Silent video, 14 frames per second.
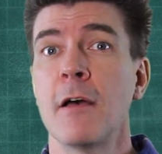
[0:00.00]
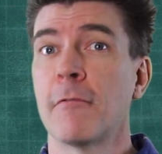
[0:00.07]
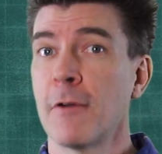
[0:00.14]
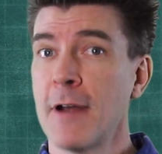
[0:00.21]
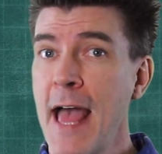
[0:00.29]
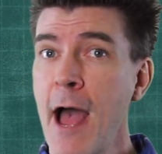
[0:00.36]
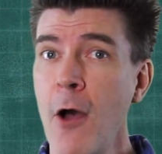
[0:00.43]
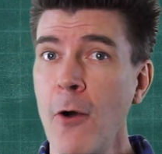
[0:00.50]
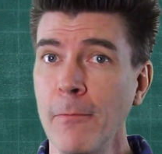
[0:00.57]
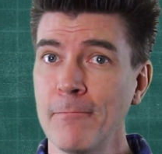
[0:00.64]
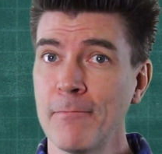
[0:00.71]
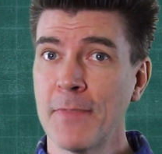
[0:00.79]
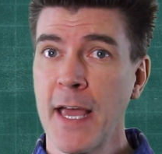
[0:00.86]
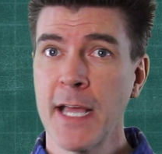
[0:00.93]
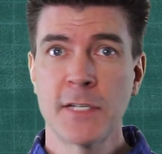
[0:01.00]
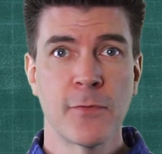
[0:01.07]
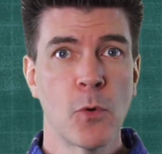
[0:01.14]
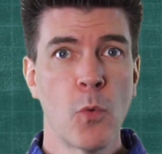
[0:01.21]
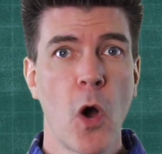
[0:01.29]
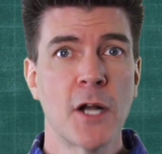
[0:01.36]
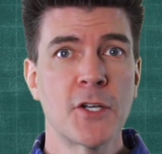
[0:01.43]
For now, thanks
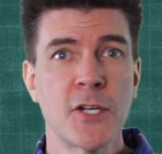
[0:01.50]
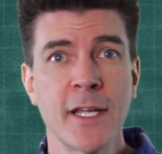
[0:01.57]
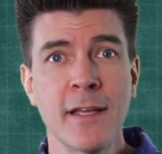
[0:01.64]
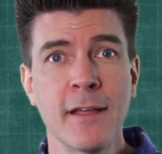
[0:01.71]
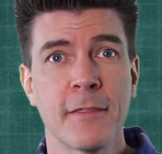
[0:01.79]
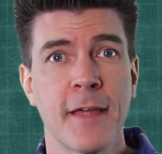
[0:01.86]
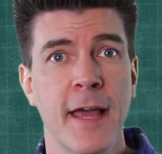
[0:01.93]
for watching.